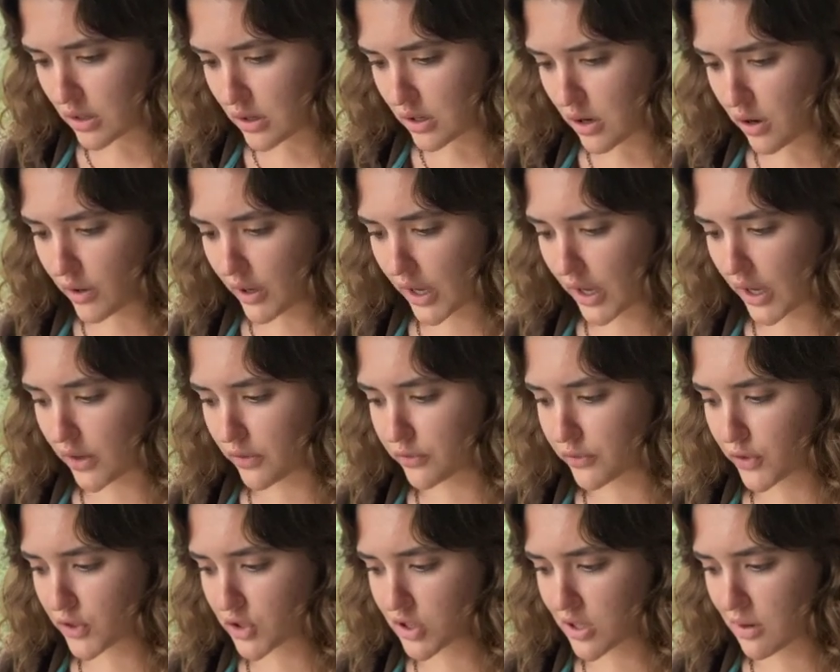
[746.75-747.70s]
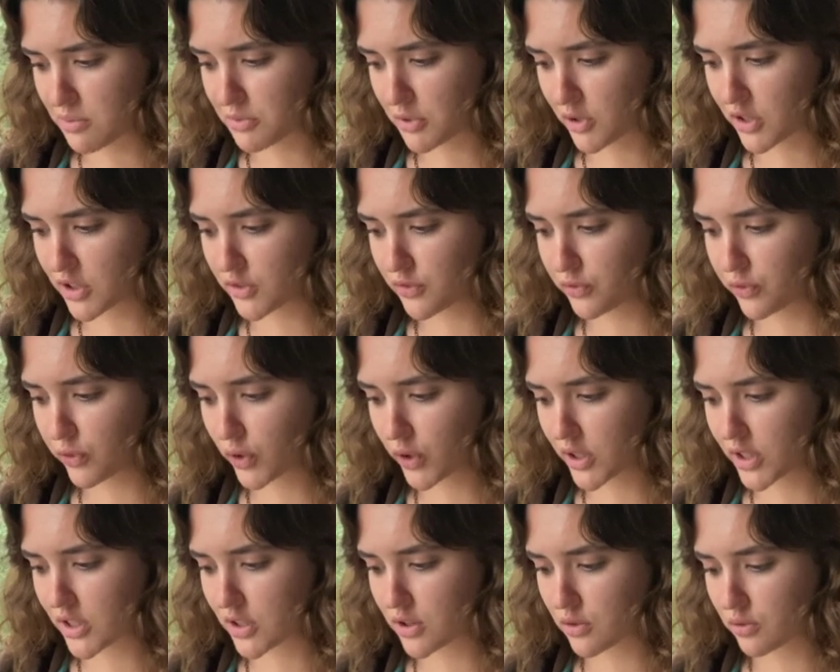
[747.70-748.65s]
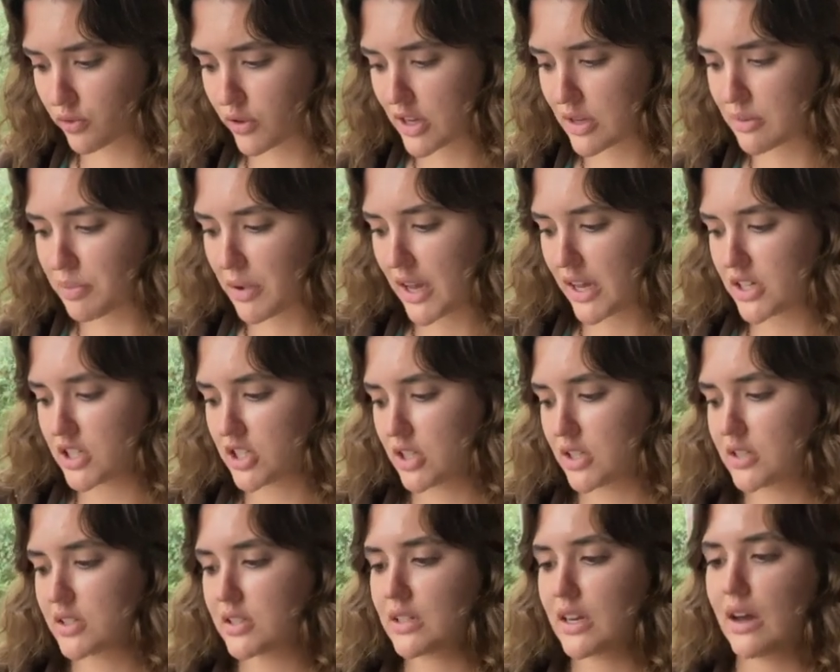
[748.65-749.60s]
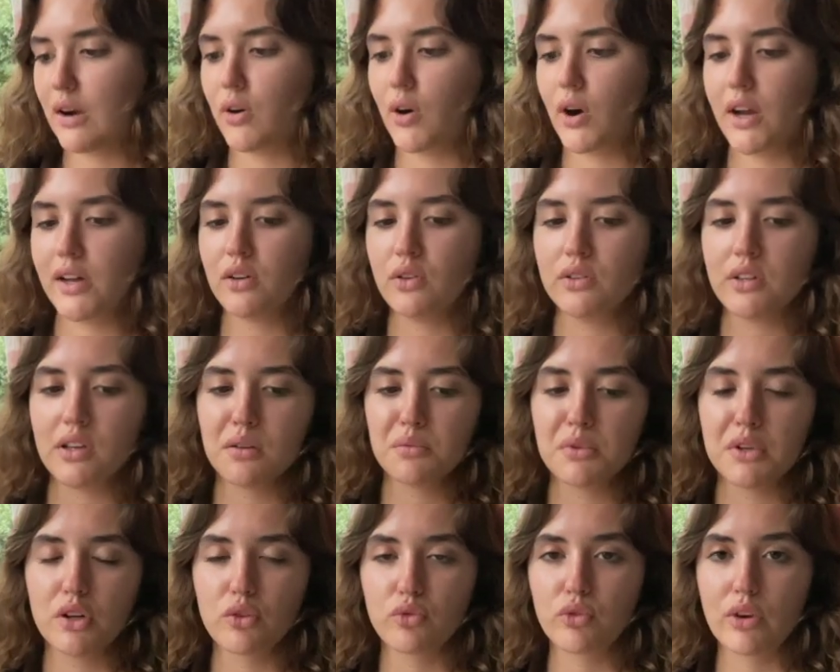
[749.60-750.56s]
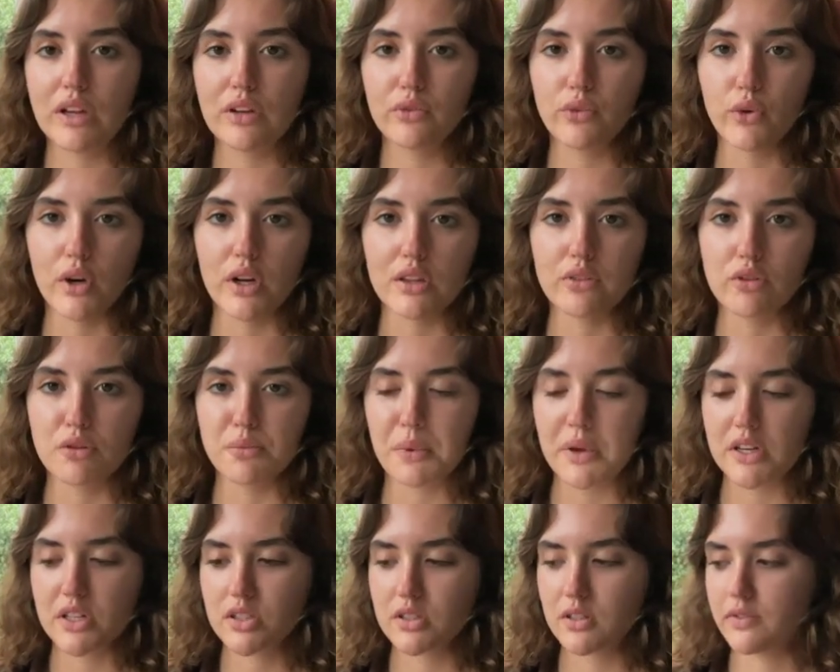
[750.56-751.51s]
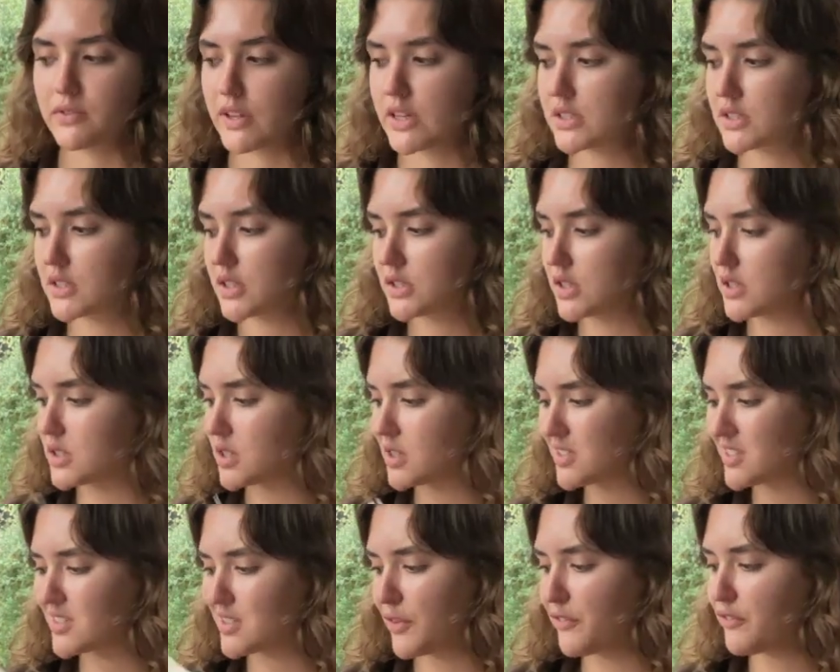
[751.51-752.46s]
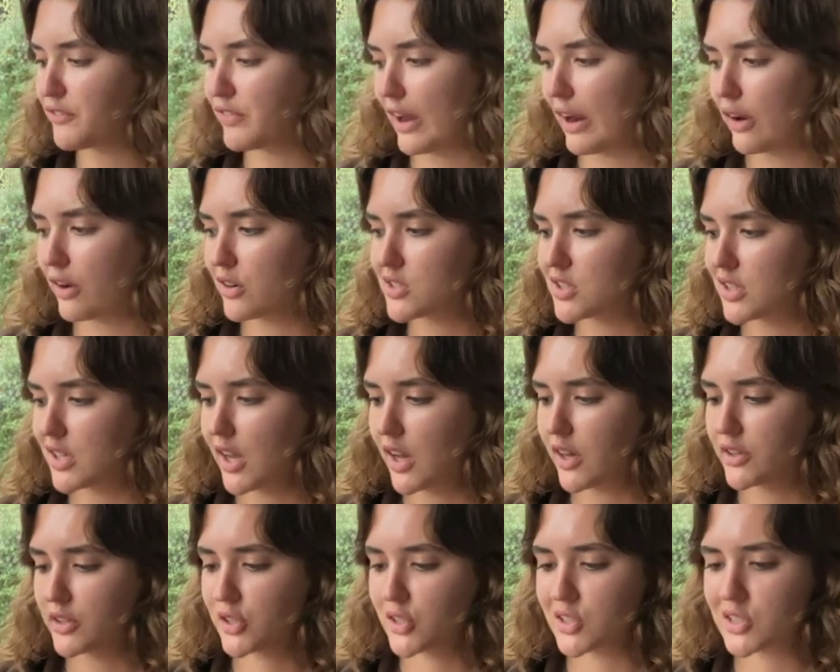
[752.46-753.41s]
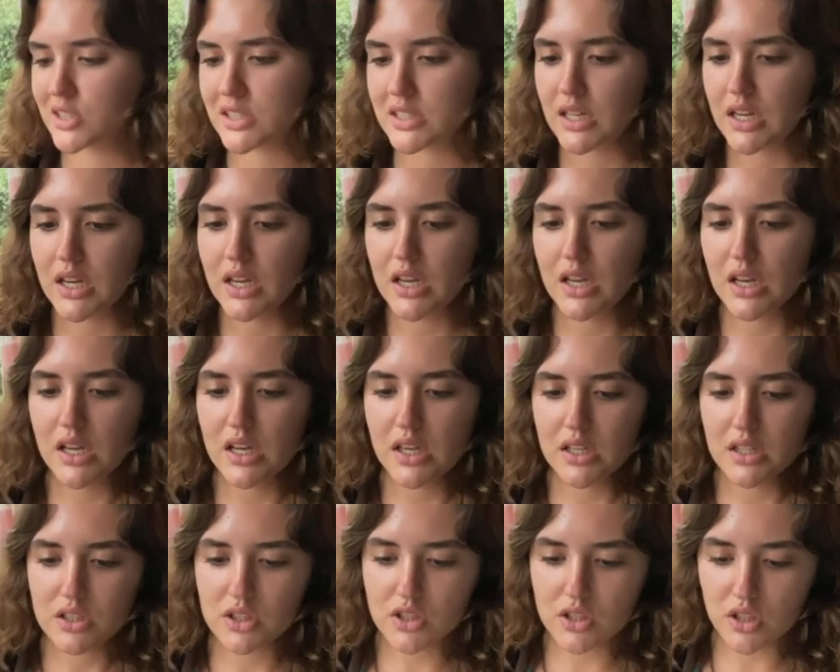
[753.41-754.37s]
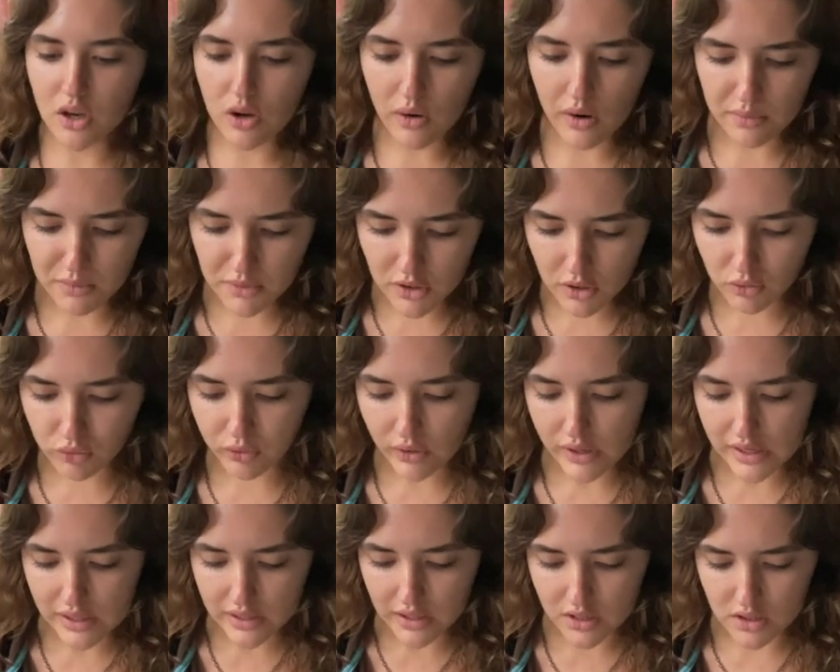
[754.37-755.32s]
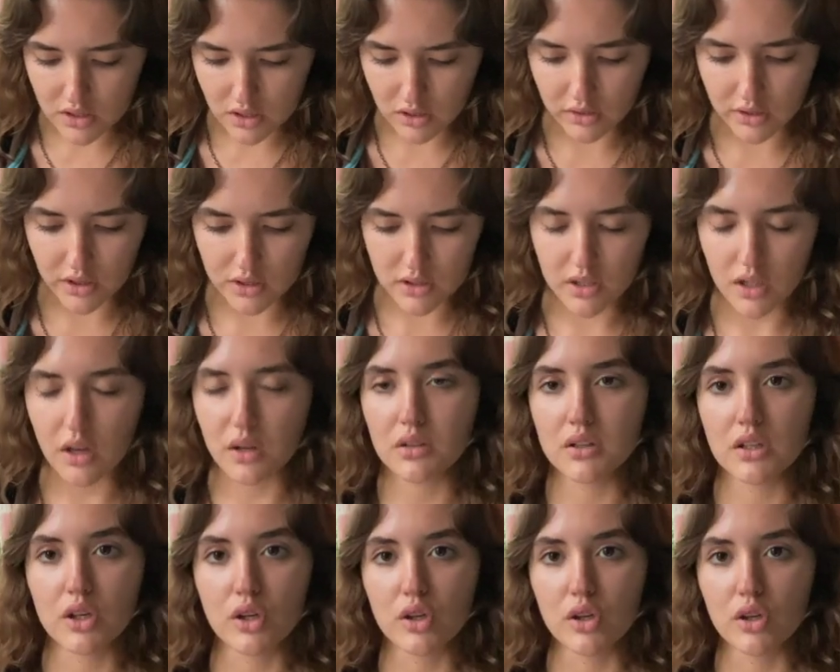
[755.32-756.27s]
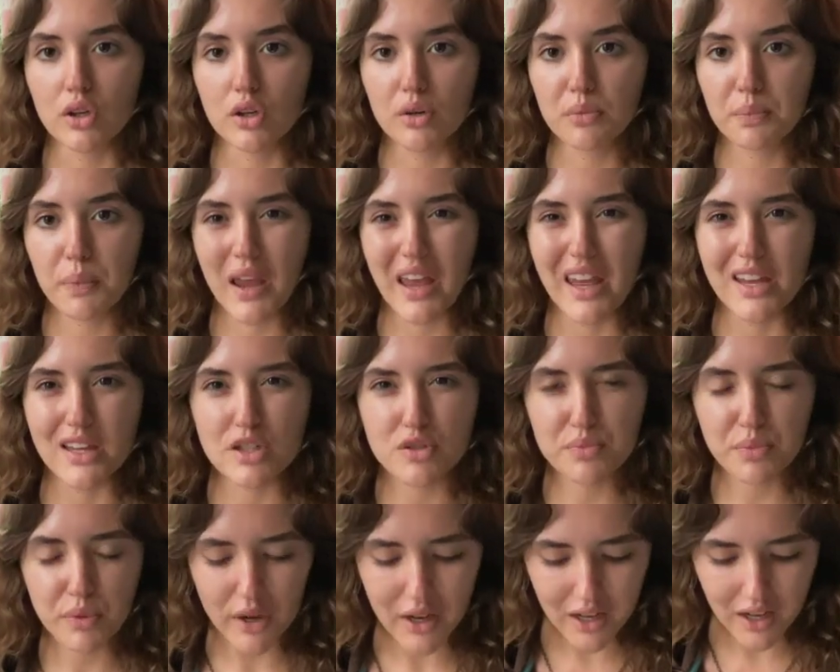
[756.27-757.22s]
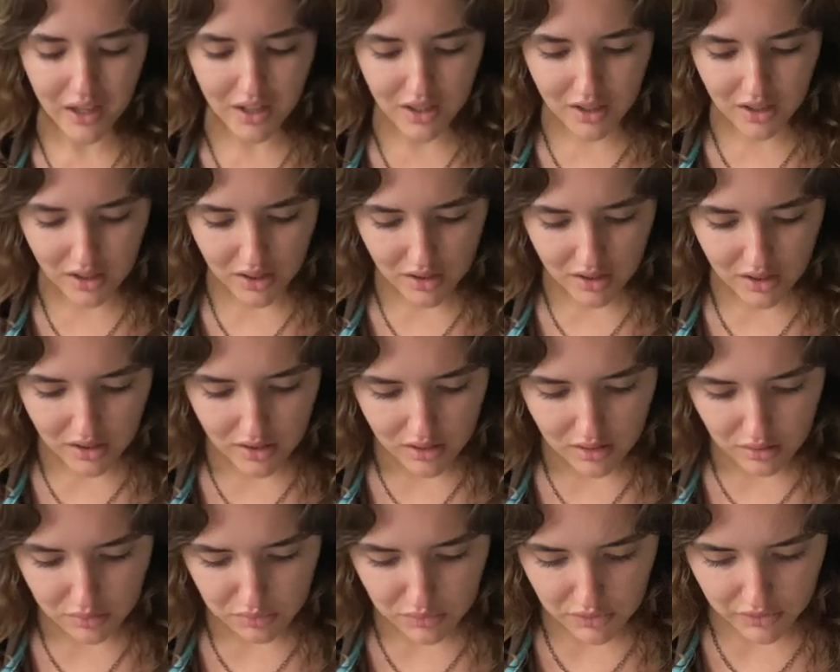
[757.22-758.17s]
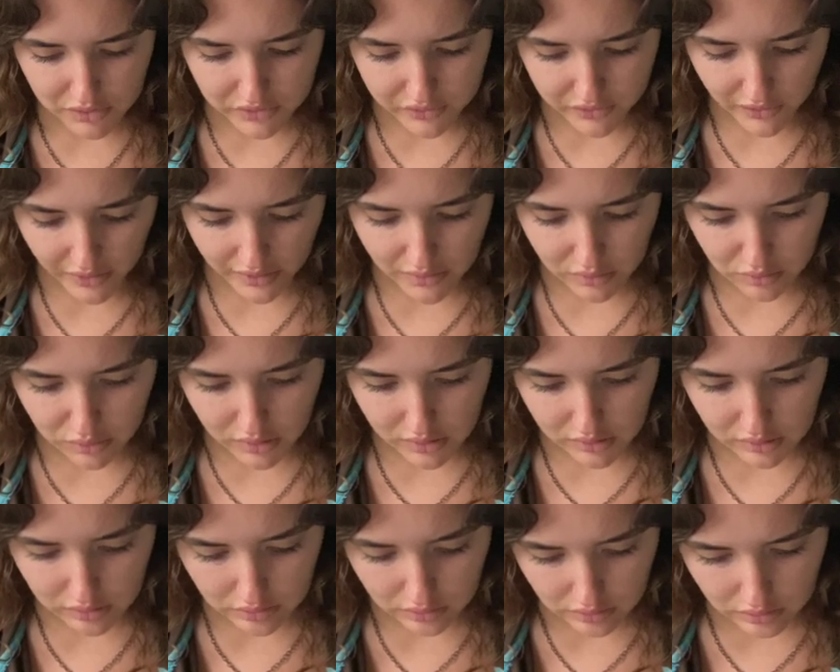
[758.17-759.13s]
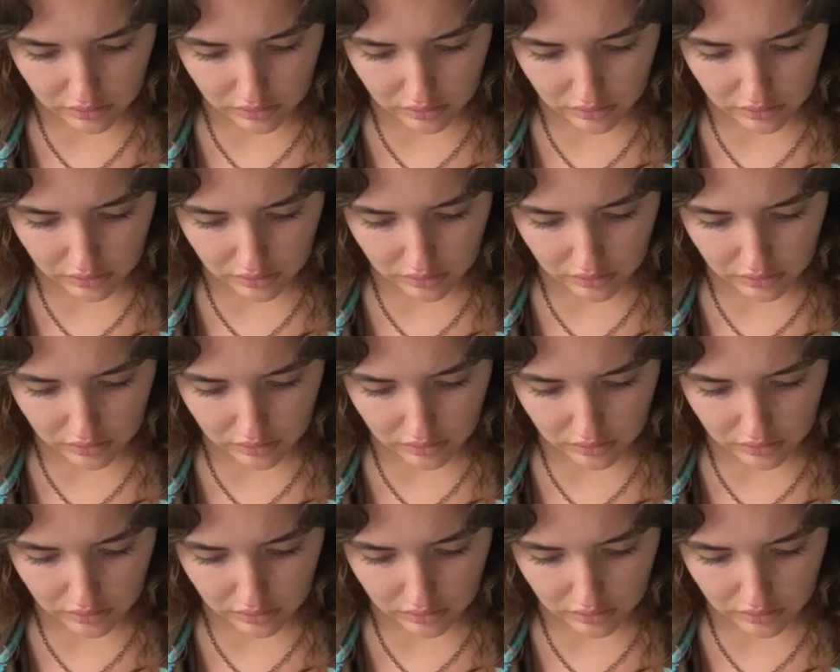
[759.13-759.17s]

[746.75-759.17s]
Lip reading: Okay, first chapter is 43 pages. Now, I don't think I'm gonna read 43 pages of this because it doesn't seem fair to the others. So I'm gonna read until there's a little page break. I'm fine with.